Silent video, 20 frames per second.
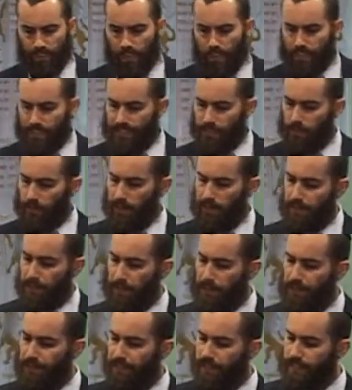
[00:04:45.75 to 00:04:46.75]
It says, when a
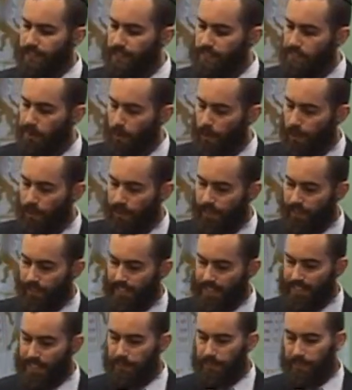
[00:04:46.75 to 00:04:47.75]
person is born,
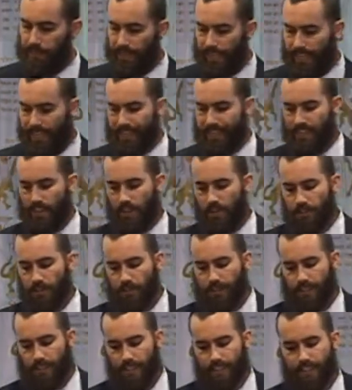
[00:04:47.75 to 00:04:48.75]
he's placed under
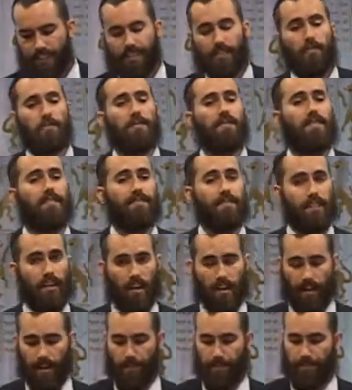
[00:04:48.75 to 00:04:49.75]
the concealment of
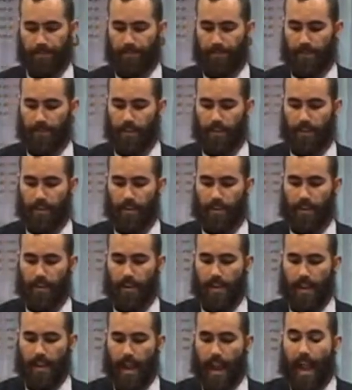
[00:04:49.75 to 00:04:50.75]
time.
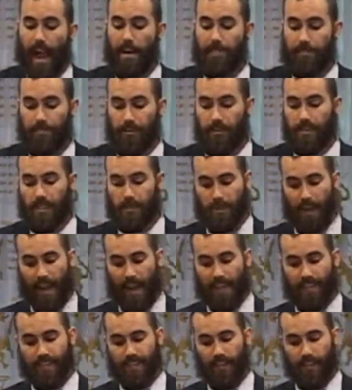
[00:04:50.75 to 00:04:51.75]
After his
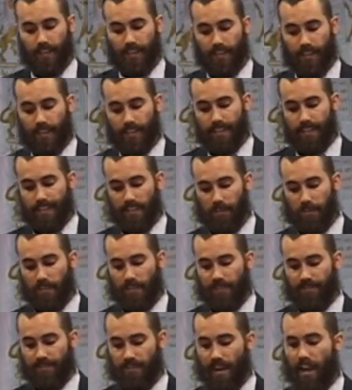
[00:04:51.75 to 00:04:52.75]
passing, the
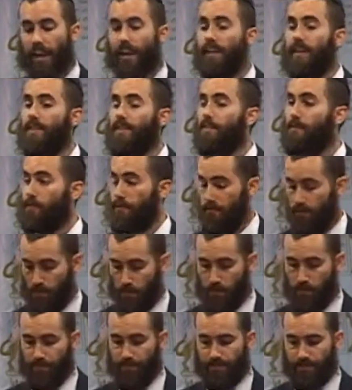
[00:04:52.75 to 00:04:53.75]
concealment of time is
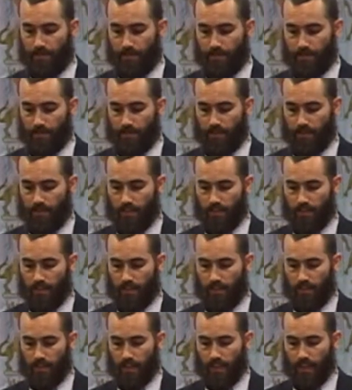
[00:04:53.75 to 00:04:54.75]
removed,
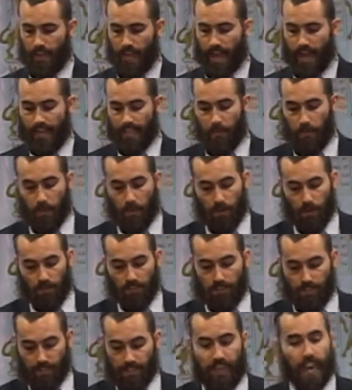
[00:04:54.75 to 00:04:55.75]
and he will
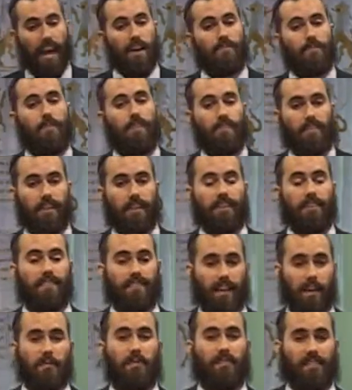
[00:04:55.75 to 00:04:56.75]
see everything
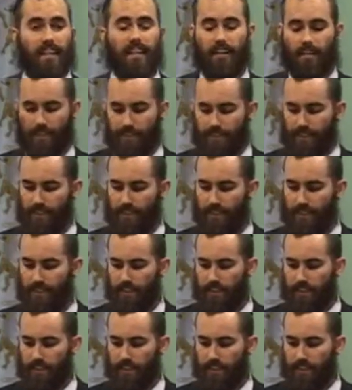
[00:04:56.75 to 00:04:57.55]
simultaneously.